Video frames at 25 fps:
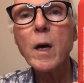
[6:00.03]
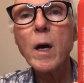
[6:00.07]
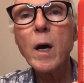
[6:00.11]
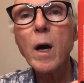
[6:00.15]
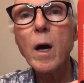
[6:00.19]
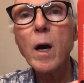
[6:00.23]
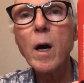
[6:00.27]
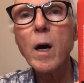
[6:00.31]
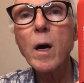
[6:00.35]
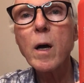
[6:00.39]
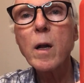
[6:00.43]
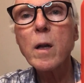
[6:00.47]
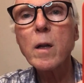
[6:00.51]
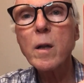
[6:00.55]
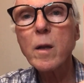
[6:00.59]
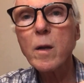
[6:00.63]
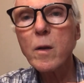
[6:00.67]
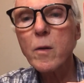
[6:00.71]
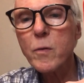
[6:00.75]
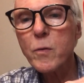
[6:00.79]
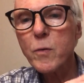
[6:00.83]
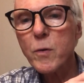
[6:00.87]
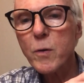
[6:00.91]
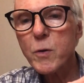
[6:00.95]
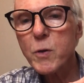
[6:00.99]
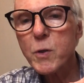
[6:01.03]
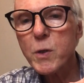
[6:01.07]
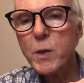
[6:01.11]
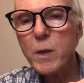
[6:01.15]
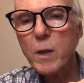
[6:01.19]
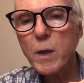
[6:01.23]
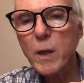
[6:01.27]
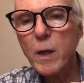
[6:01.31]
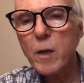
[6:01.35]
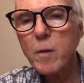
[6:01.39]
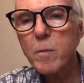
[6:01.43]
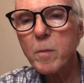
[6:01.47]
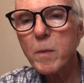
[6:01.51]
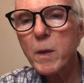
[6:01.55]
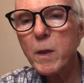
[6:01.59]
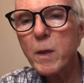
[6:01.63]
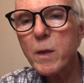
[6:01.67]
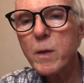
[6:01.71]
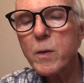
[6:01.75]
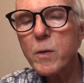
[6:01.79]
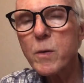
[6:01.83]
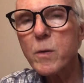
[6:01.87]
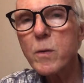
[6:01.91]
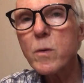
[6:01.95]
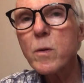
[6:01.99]
a little searching led me
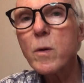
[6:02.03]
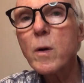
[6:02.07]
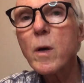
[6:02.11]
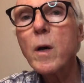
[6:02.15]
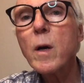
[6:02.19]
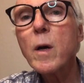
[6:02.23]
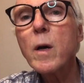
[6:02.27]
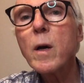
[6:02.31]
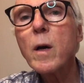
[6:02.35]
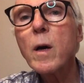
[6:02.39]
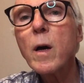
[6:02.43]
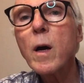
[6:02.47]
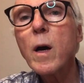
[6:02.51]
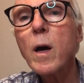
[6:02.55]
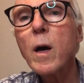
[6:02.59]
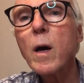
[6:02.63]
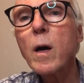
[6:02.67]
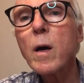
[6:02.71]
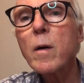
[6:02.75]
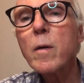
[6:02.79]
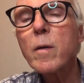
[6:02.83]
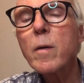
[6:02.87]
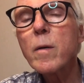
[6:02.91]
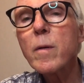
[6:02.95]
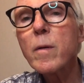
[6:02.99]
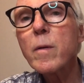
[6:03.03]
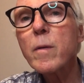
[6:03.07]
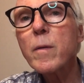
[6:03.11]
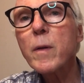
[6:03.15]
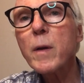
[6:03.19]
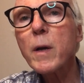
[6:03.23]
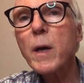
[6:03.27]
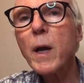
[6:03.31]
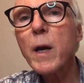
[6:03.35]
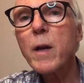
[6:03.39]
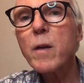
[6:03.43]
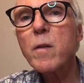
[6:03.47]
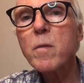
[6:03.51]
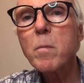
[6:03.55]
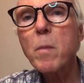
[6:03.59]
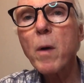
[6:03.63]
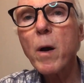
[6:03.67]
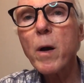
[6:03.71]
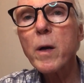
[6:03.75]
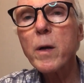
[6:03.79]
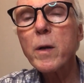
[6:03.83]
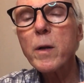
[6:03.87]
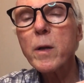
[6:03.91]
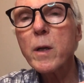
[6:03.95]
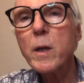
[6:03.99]
to the kind of
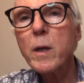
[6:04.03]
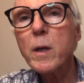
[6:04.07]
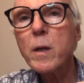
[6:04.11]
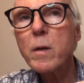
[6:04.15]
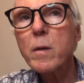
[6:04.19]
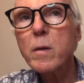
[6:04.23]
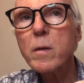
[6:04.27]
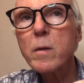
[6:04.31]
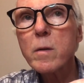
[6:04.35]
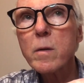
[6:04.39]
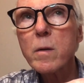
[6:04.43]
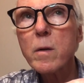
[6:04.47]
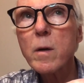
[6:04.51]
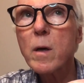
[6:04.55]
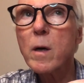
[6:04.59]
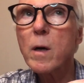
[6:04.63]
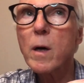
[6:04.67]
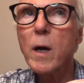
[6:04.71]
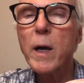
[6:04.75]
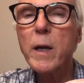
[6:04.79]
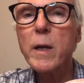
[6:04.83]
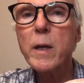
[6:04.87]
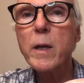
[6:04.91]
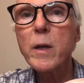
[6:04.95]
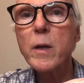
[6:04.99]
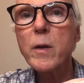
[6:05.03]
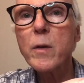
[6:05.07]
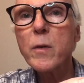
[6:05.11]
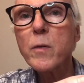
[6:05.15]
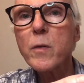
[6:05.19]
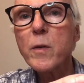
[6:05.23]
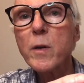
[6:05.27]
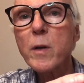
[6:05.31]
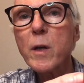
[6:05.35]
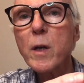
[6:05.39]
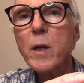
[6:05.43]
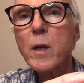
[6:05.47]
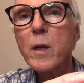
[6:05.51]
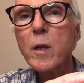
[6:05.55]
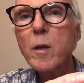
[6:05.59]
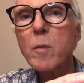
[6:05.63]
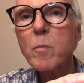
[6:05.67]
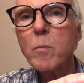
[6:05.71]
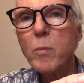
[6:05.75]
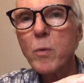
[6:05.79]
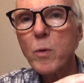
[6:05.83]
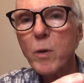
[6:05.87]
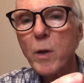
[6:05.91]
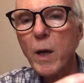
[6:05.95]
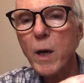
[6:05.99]
marketing ideas that Kirin
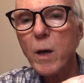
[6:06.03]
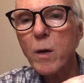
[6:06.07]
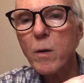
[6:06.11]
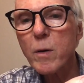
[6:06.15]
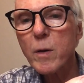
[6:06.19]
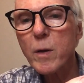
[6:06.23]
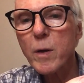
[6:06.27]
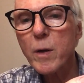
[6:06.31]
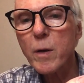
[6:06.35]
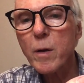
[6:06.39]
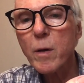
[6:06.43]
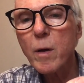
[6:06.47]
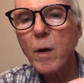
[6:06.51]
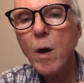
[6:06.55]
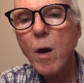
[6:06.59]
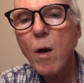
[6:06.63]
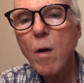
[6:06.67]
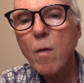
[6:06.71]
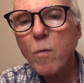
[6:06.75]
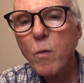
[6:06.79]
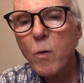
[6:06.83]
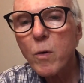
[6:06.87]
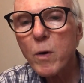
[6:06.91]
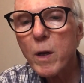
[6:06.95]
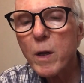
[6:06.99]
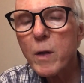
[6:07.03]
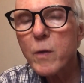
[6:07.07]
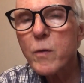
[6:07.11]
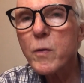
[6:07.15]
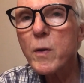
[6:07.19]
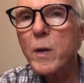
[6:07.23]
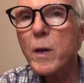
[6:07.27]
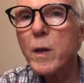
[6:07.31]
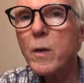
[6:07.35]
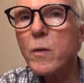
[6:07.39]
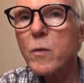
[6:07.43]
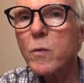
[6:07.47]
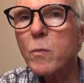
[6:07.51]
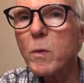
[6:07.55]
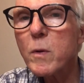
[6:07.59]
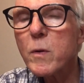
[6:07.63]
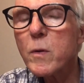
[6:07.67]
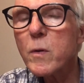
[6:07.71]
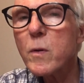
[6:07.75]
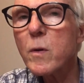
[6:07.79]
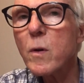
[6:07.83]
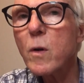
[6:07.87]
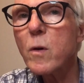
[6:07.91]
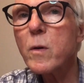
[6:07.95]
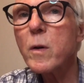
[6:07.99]
put out here. 496 is
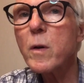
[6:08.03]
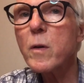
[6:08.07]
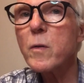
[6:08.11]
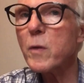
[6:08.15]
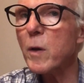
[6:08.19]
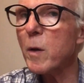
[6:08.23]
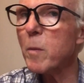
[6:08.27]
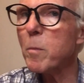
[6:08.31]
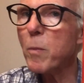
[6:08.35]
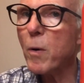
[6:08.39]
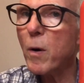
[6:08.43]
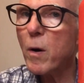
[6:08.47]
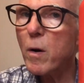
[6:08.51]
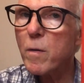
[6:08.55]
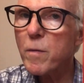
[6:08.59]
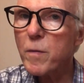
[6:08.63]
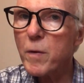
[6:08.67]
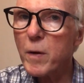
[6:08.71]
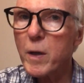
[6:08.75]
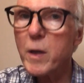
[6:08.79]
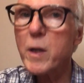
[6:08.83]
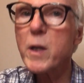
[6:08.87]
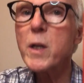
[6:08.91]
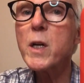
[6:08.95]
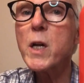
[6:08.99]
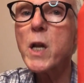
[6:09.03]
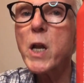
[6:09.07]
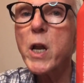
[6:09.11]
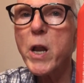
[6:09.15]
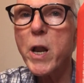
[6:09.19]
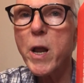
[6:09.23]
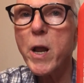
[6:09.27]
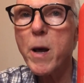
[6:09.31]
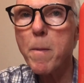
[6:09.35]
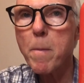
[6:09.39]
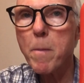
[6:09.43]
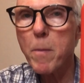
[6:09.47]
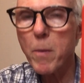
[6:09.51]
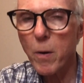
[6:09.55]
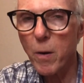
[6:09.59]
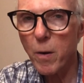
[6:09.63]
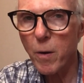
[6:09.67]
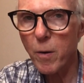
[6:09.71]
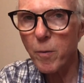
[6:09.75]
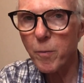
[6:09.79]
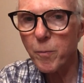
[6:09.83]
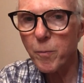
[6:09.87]
what's known as a perfect number,